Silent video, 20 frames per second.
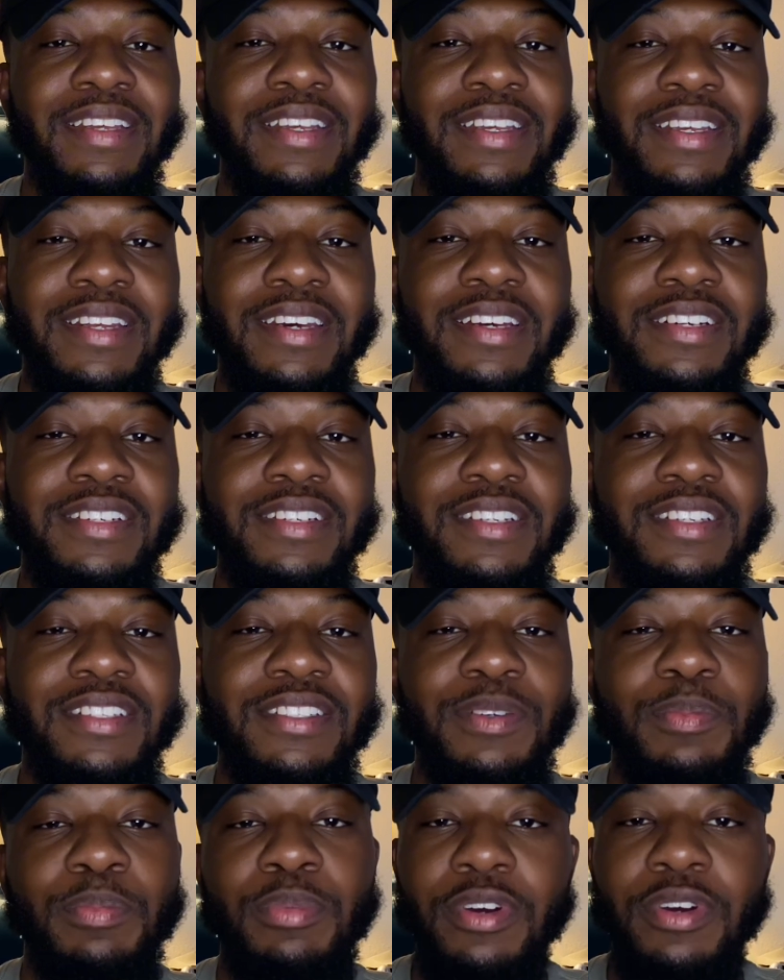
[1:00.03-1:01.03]
it actually
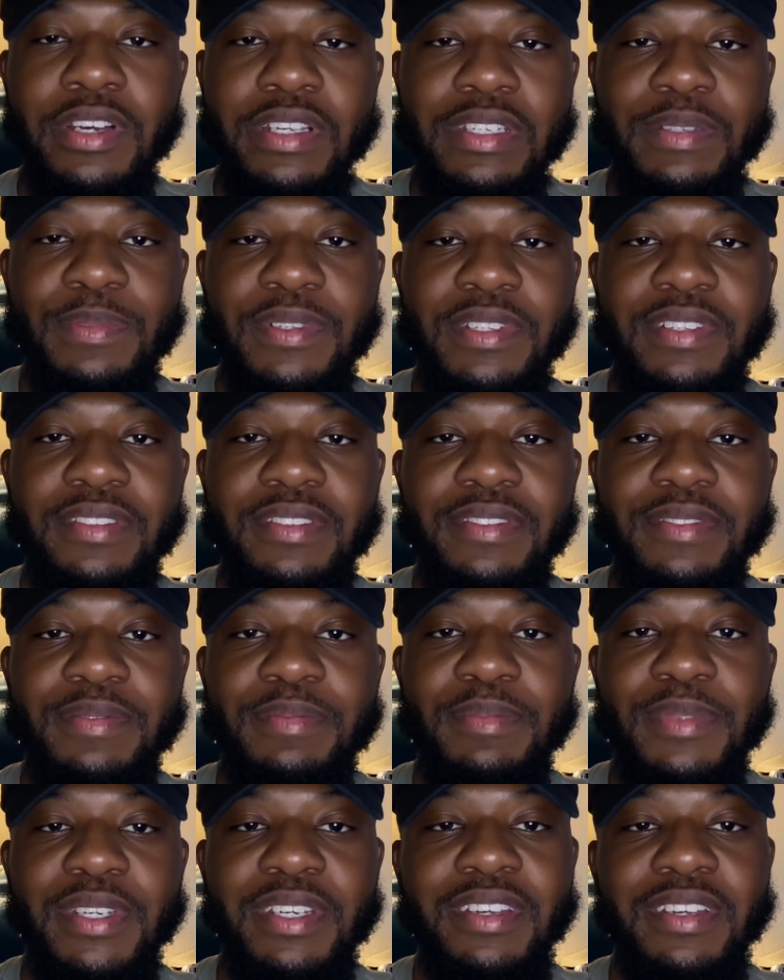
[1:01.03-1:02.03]
surprised me
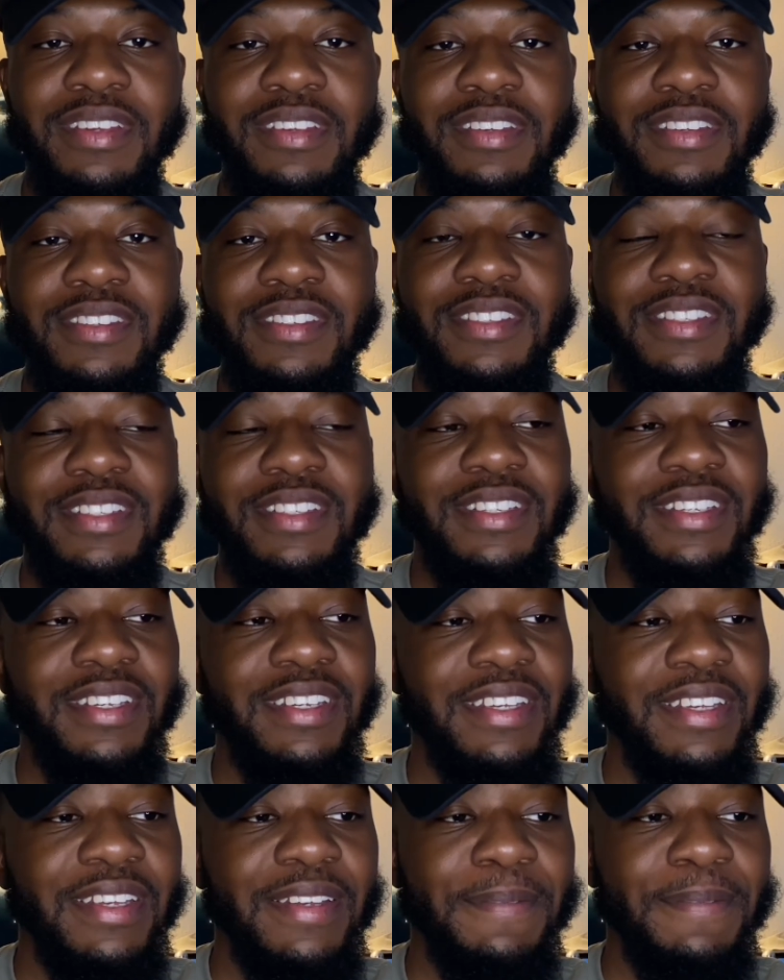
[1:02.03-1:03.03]
because
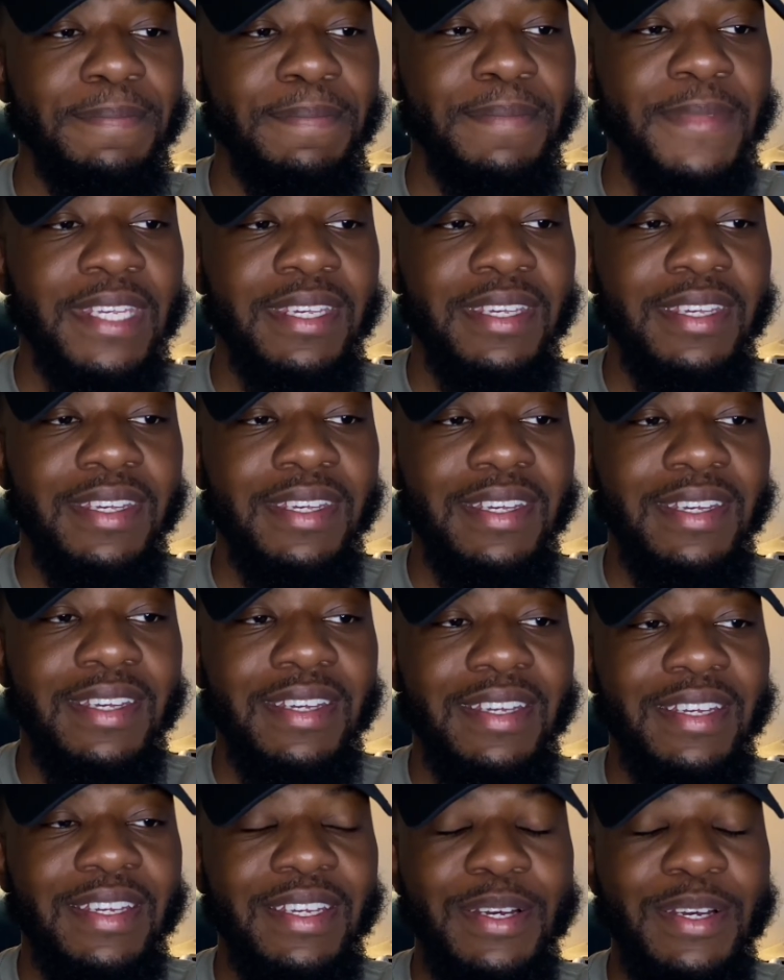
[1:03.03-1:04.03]

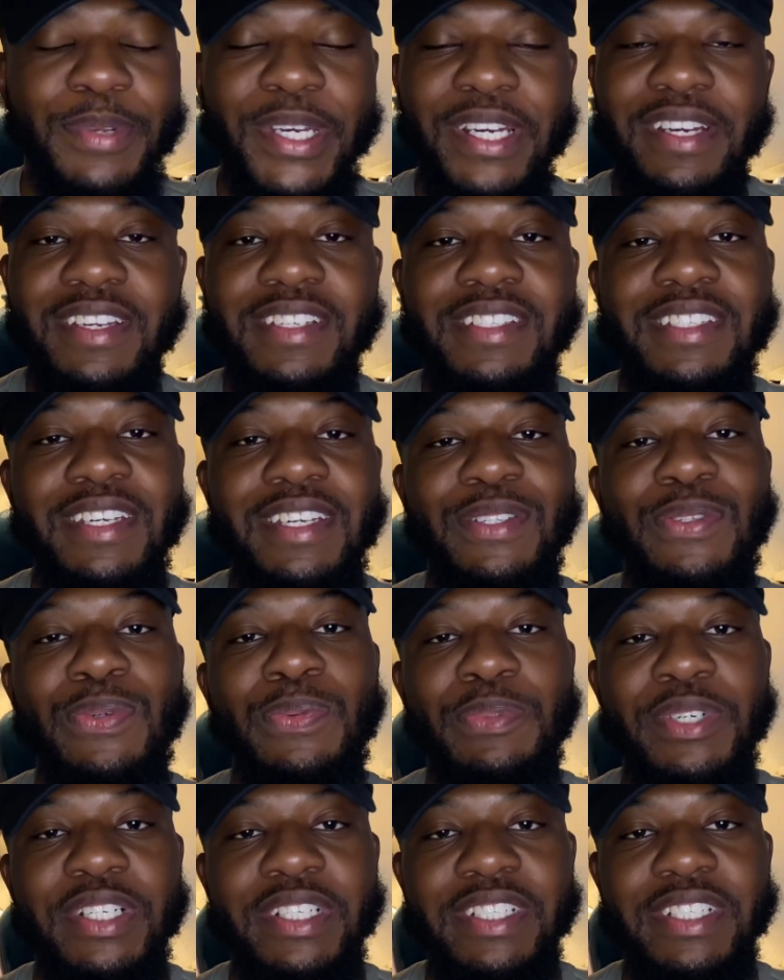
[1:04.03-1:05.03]
I'm not going to say too
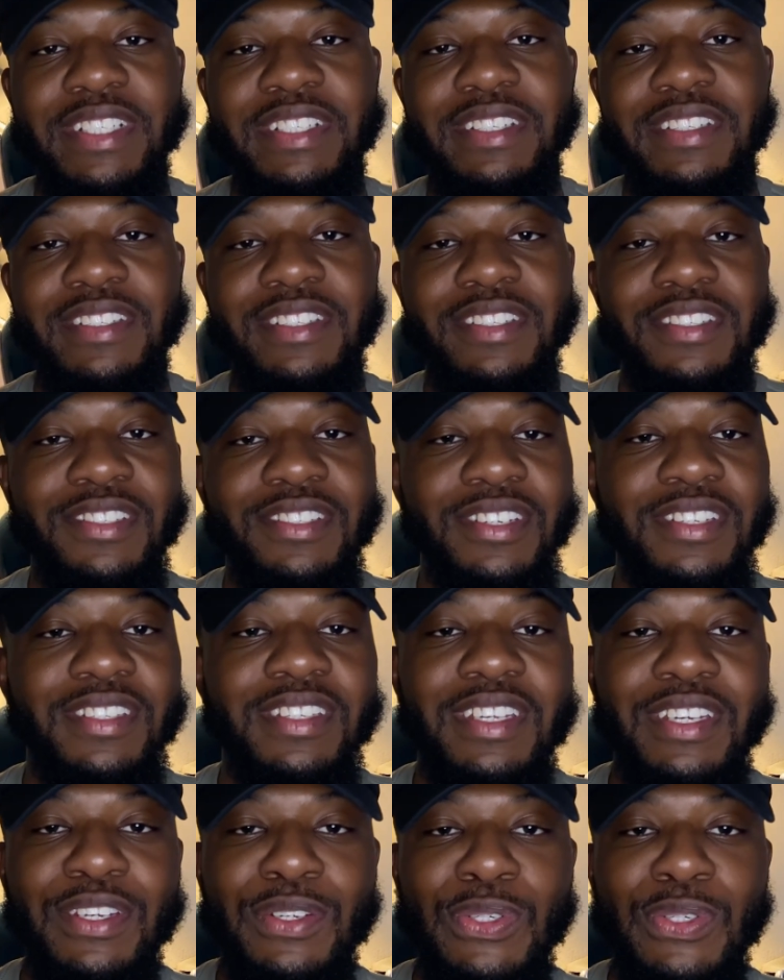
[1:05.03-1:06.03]
much. This is just
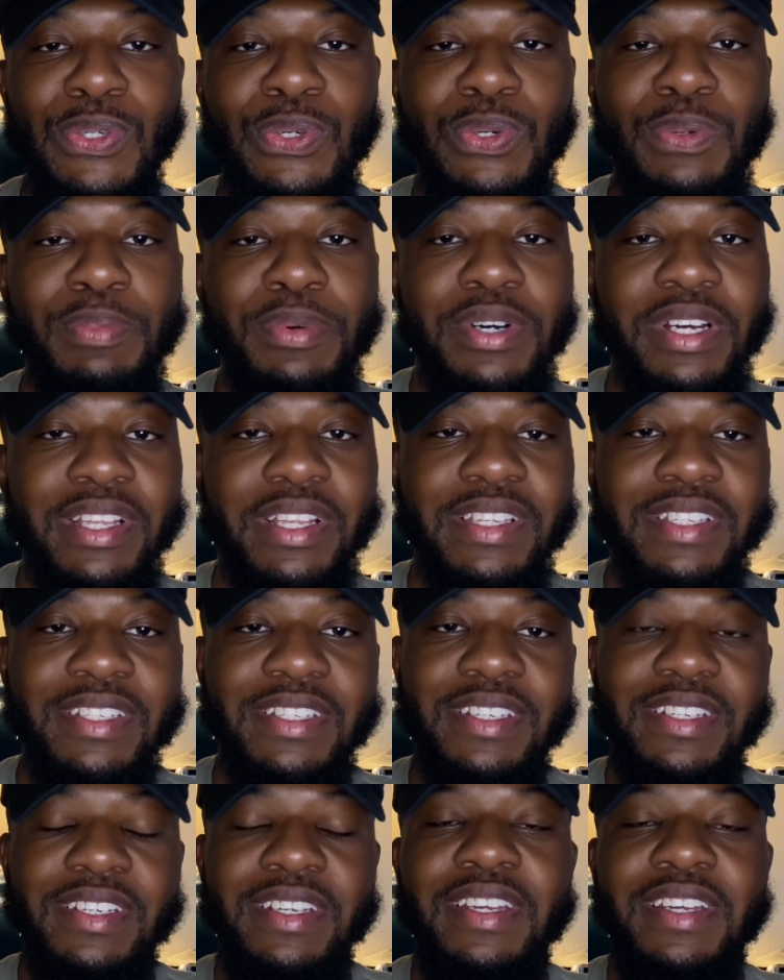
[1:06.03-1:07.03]
the intro, but
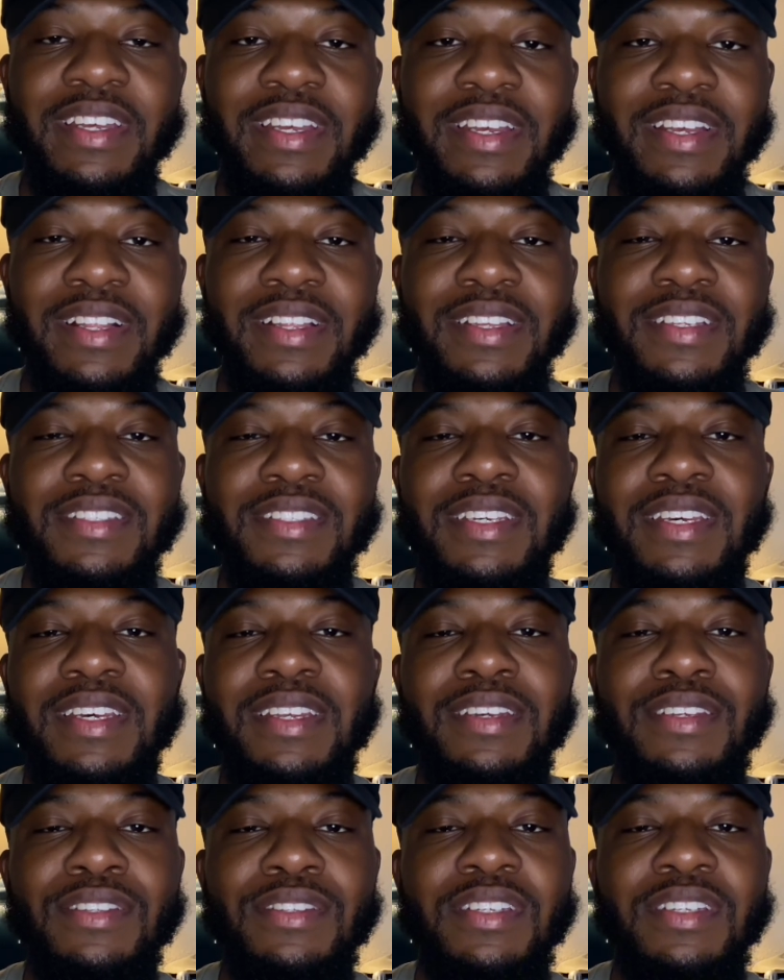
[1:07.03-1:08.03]
let's get
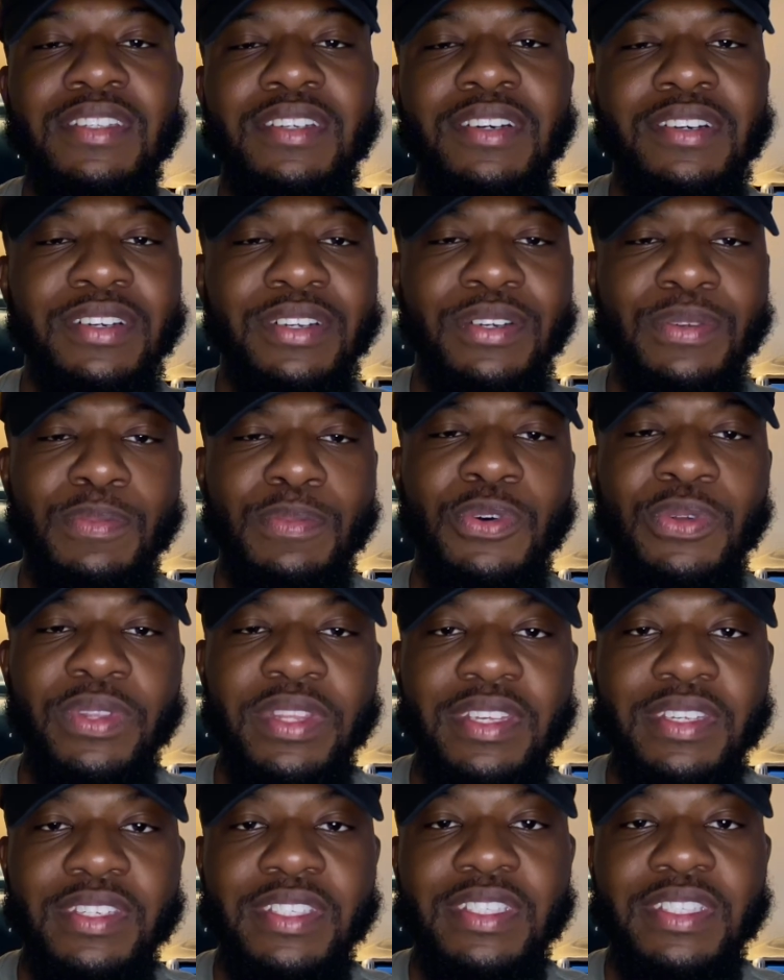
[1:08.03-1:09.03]
into talking about
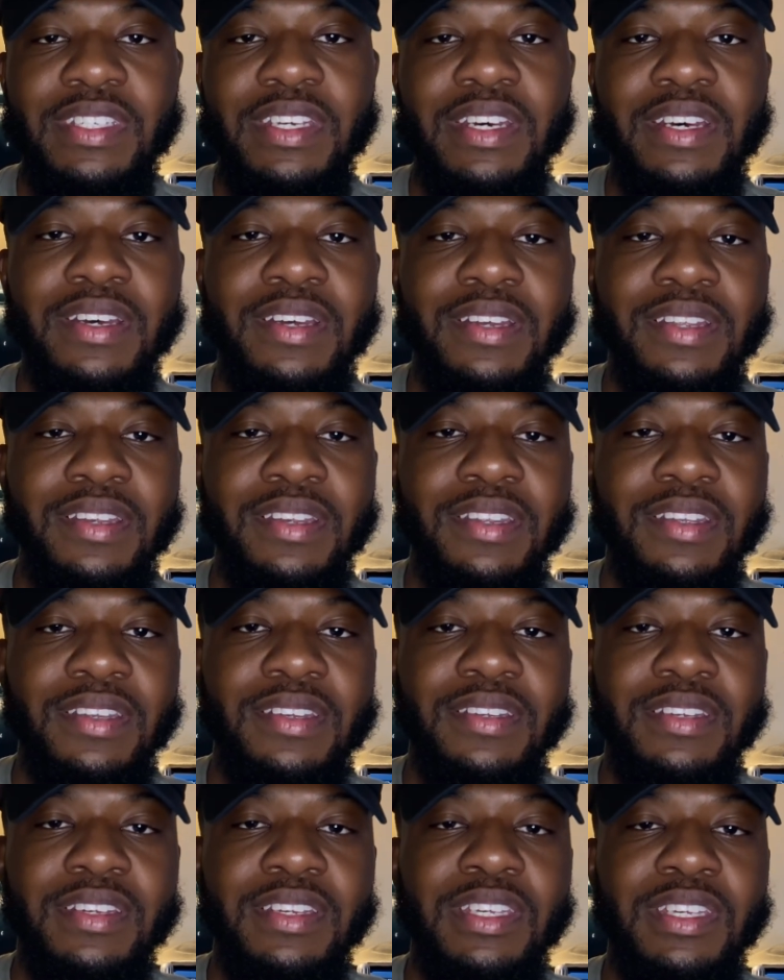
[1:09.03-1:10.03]
this and
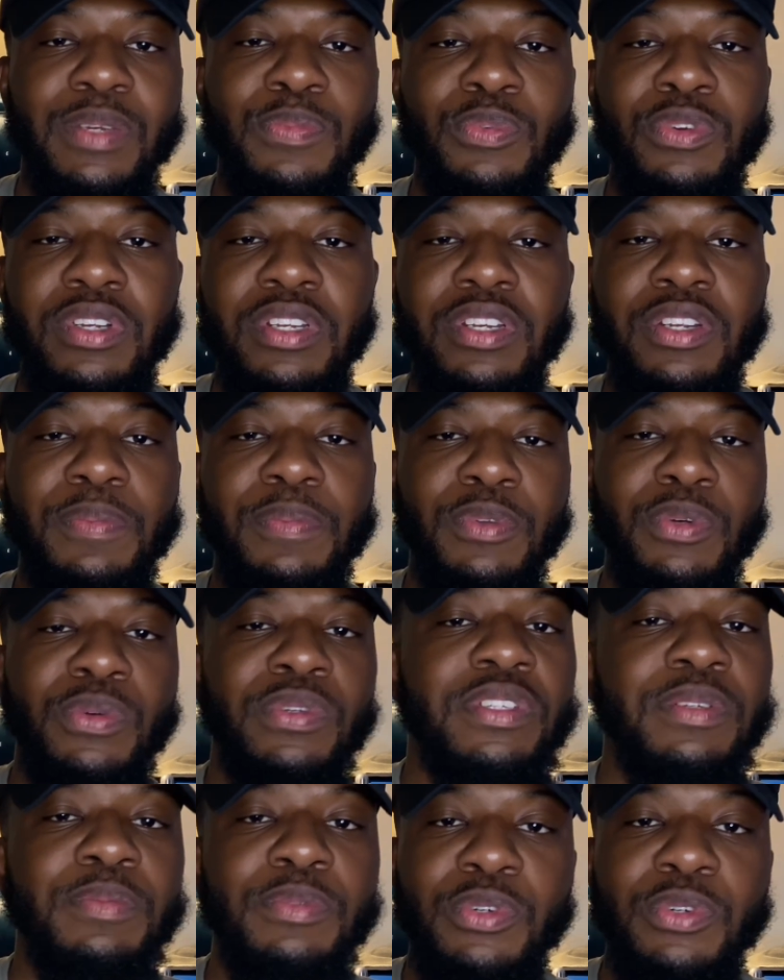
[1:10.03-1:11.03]
keep running up those
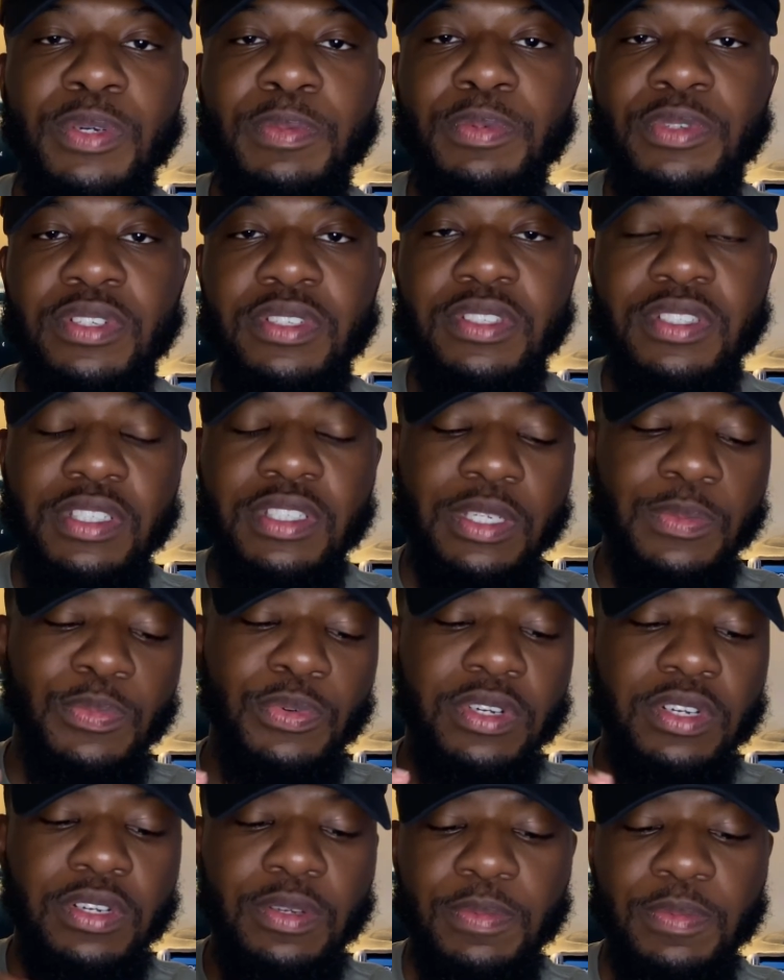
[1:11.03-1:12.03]
subscriptions, keep
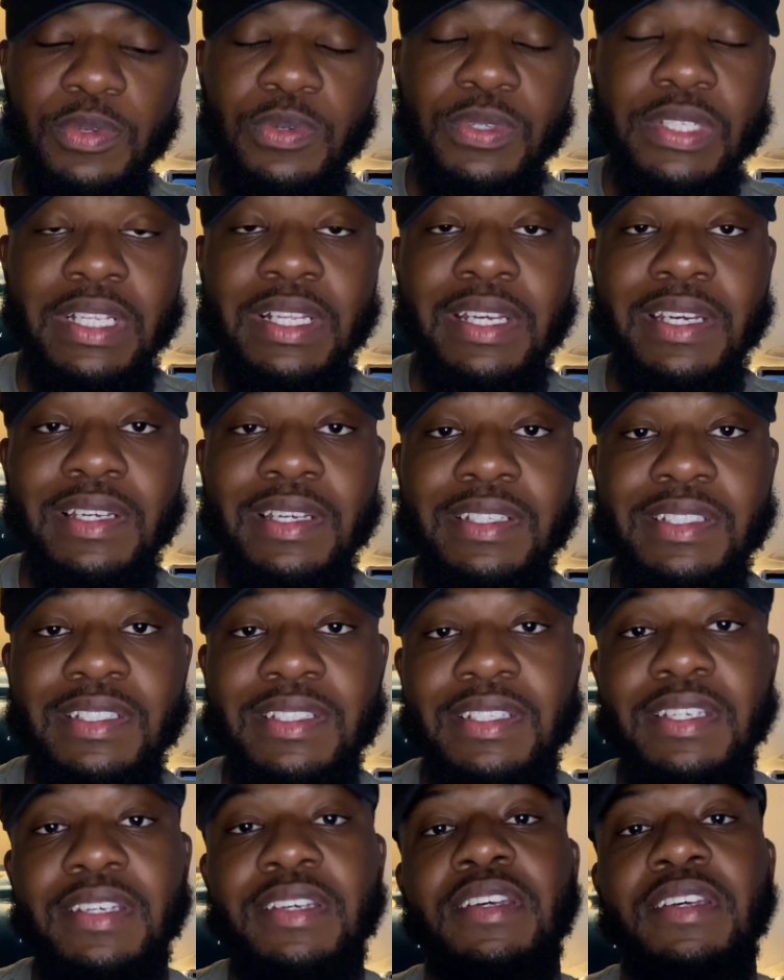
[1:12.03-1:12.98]
running up those likes.